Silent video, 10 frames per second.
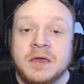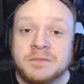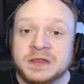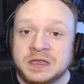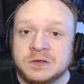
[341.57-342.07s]

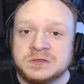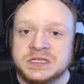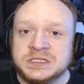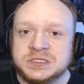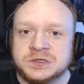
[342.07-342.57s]
but they do
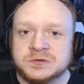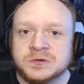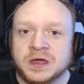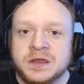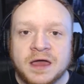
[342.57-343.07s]
teach
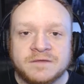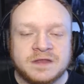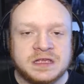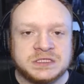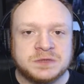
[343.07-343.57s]
you enough
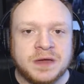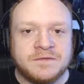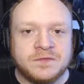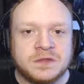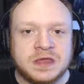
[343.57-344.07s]
to get you by
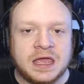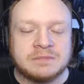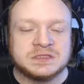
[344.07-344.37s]
through the game,